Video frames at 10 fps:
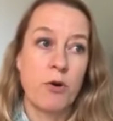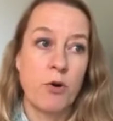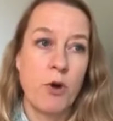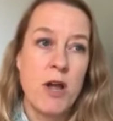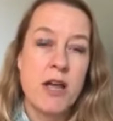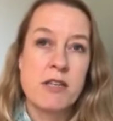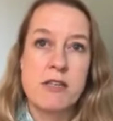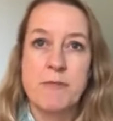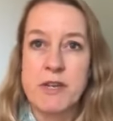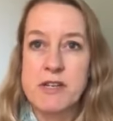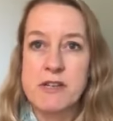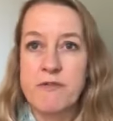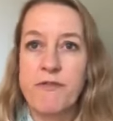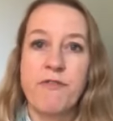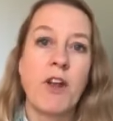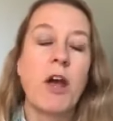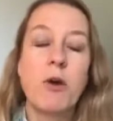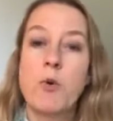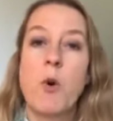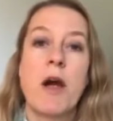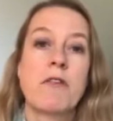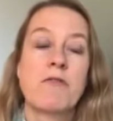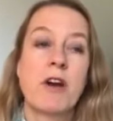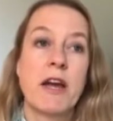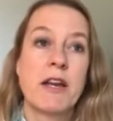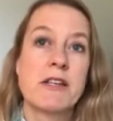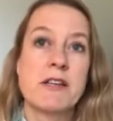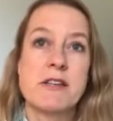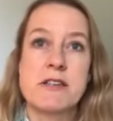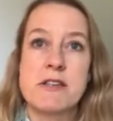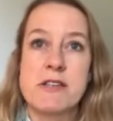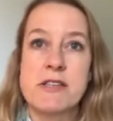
or something doesn't flow quite right, it doesn't